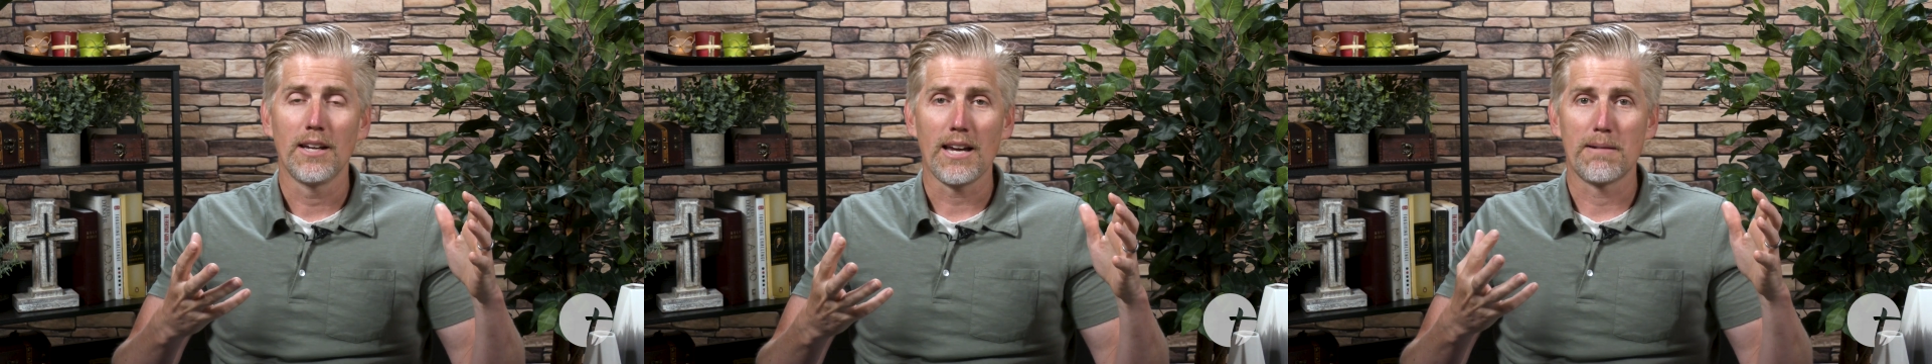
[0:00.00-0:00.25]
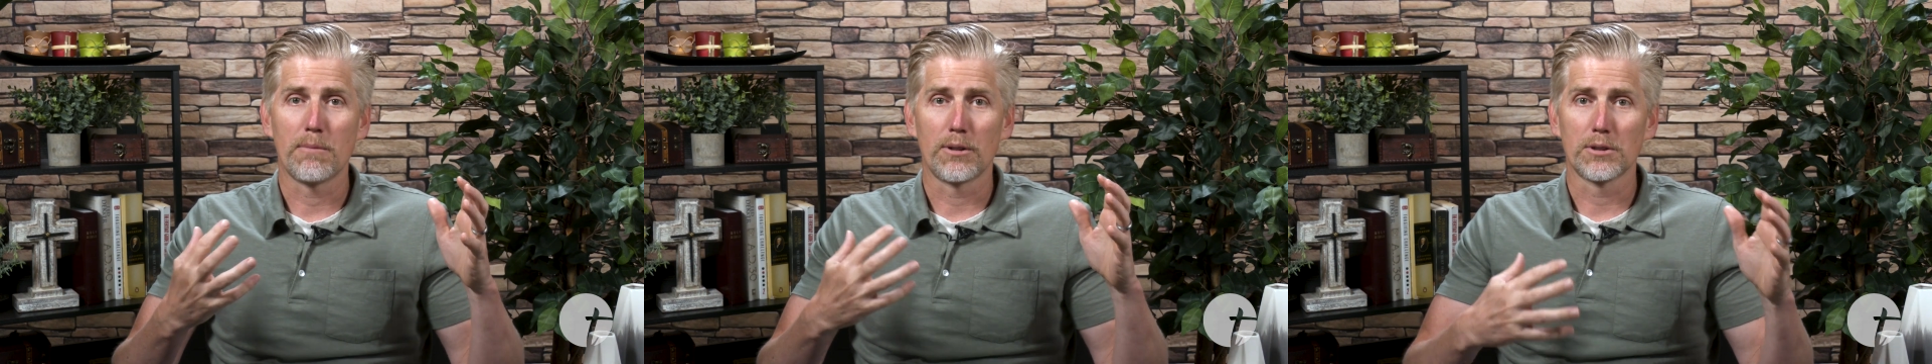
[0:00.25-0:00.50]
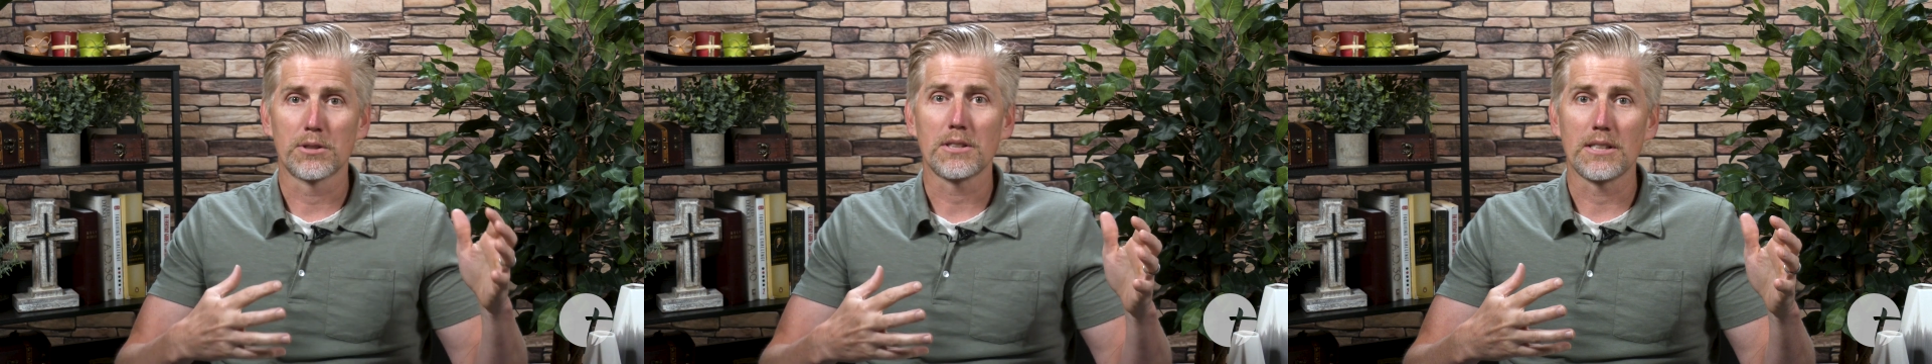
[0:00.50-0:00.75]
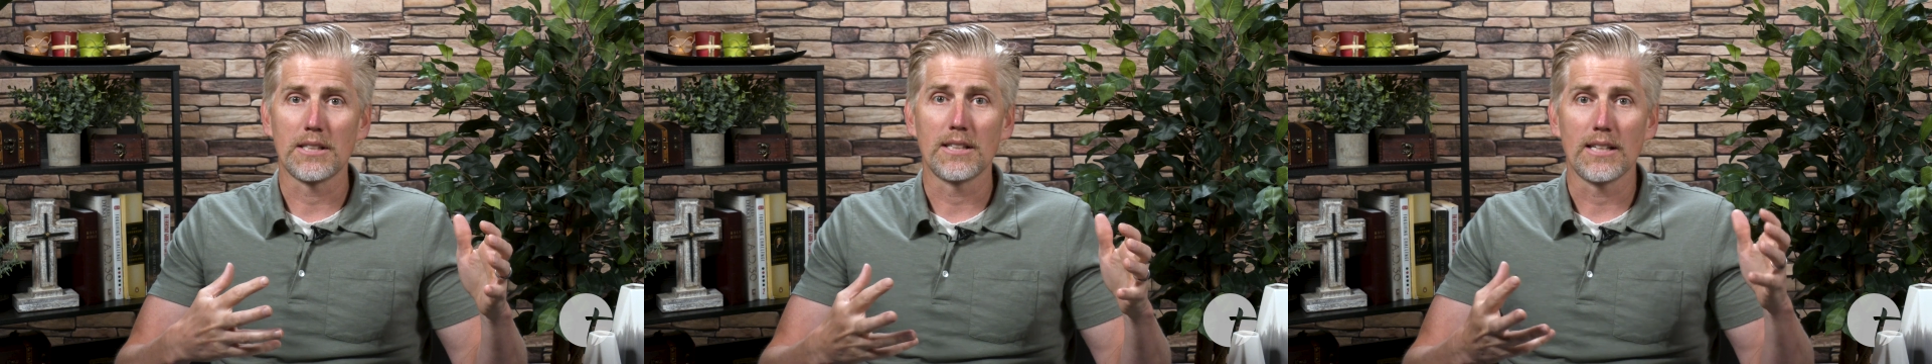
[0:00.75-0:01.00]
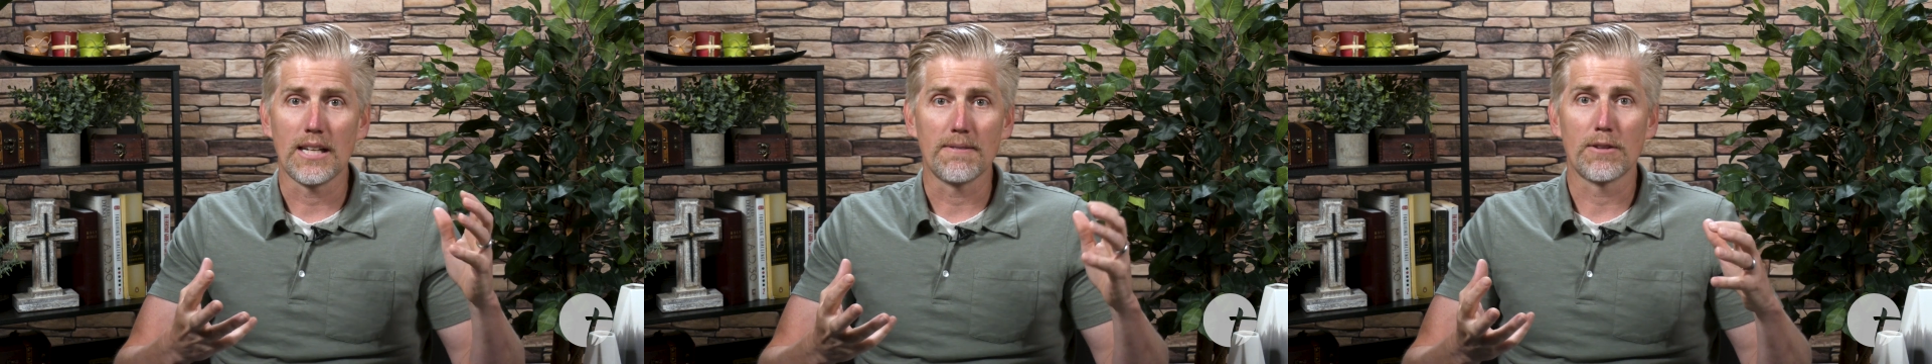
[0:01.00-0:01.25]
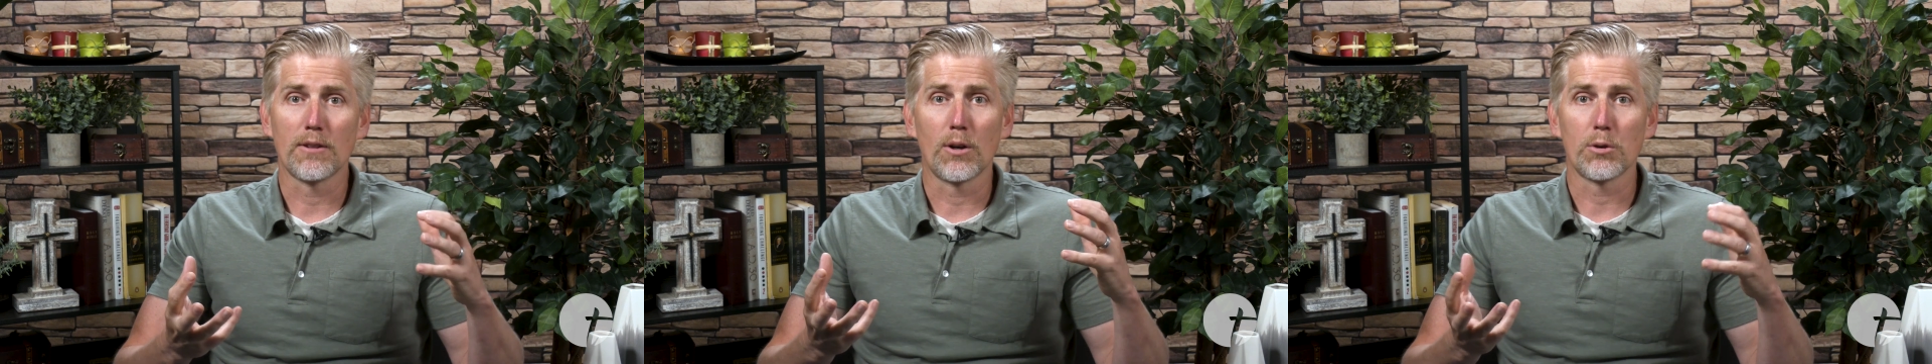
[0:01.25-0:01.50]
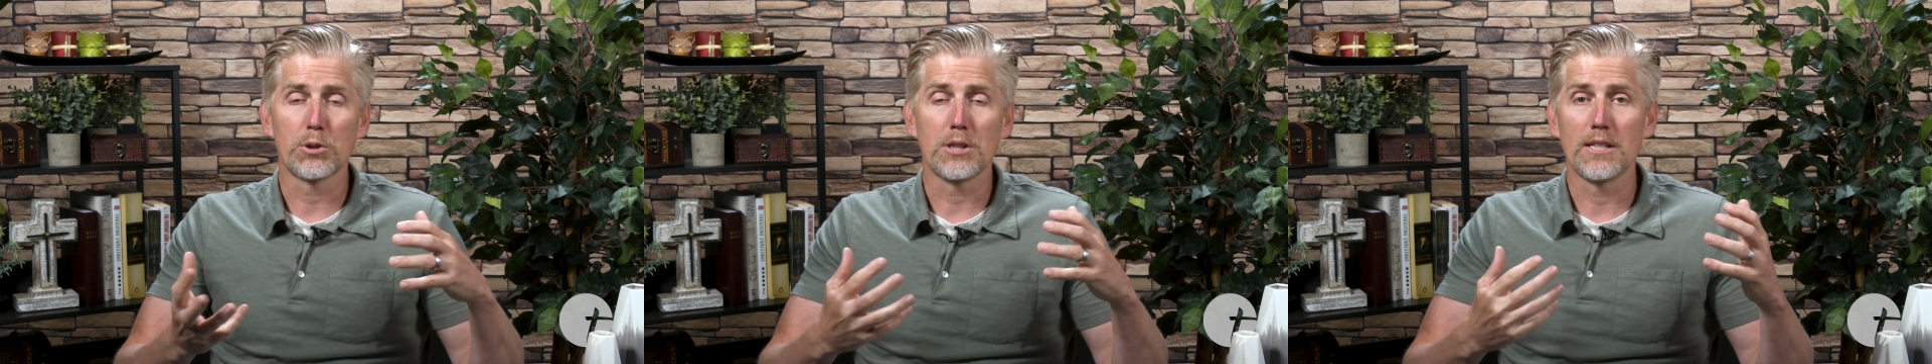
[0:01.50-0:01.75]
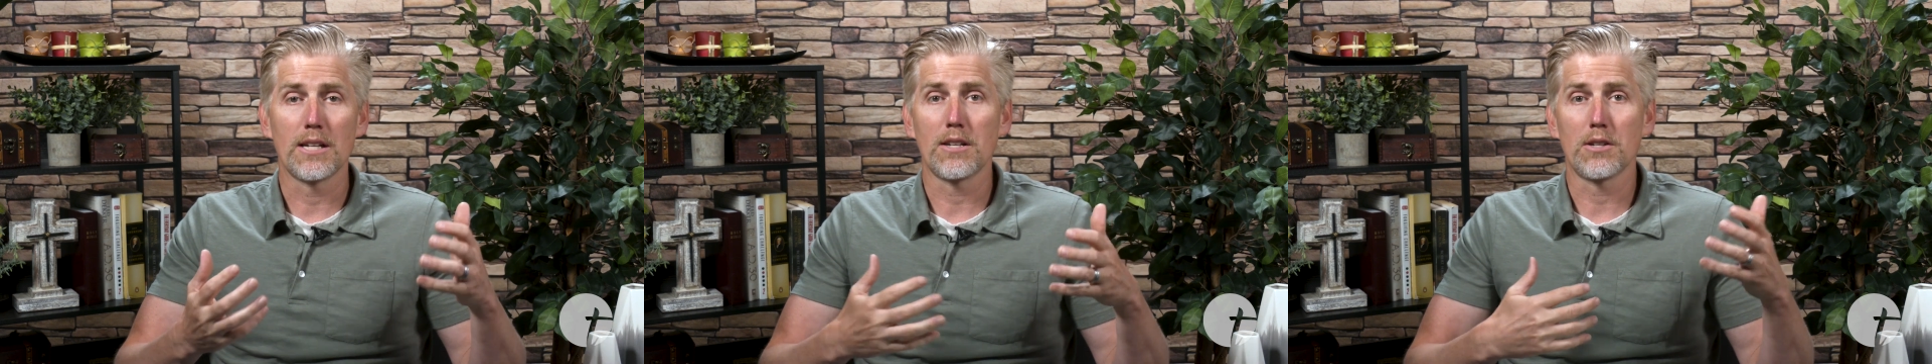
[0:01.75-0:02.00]
and mercy, even though
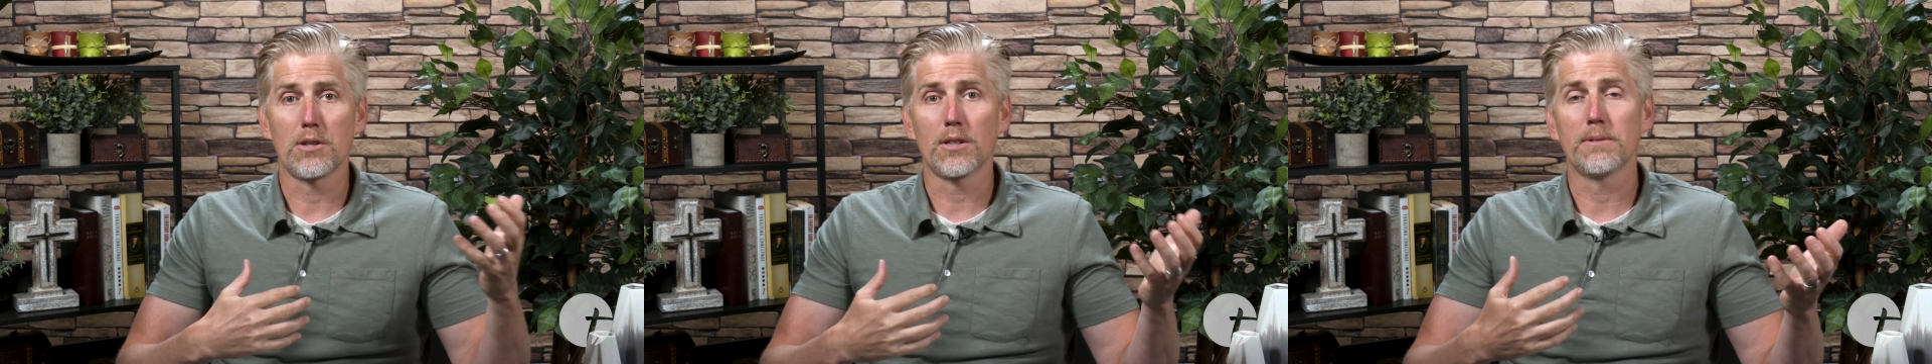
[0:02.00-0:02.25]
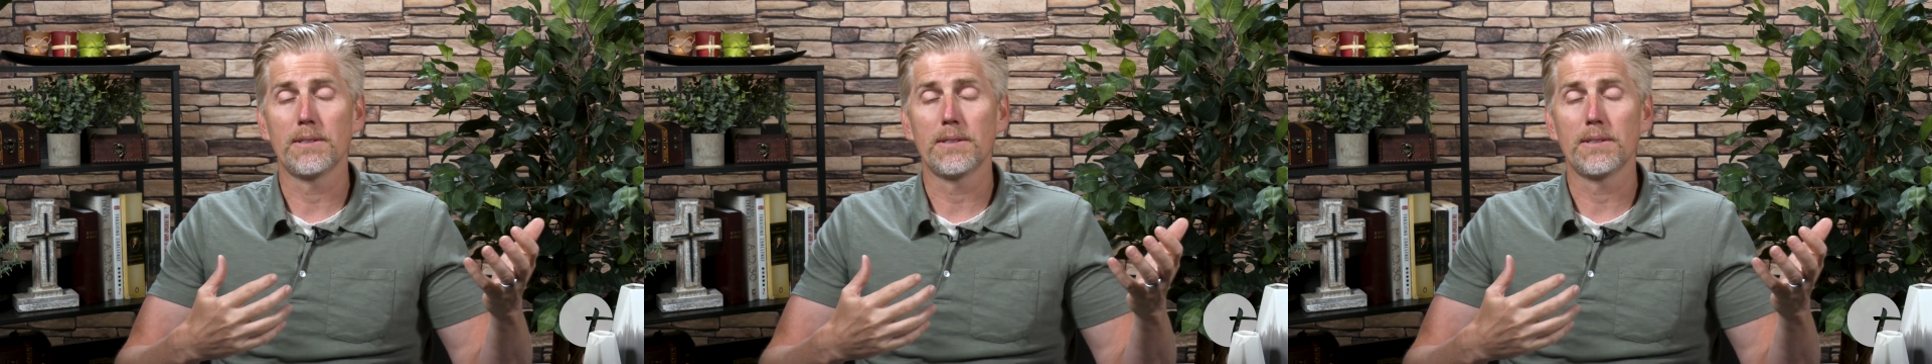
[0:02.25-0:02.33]
she didn't deserve